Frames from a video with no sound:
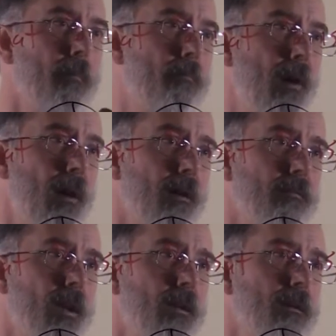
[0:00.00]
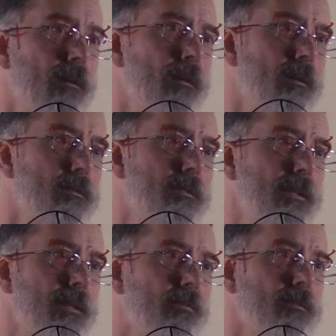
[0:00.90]
above z
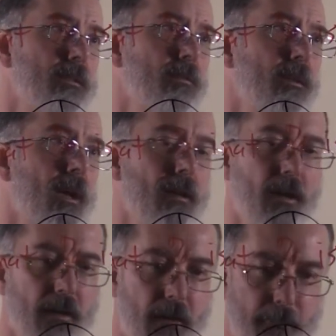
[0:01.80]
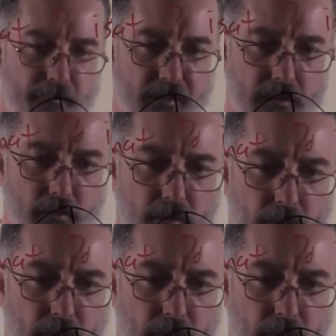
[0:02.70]
equals 0.98. So we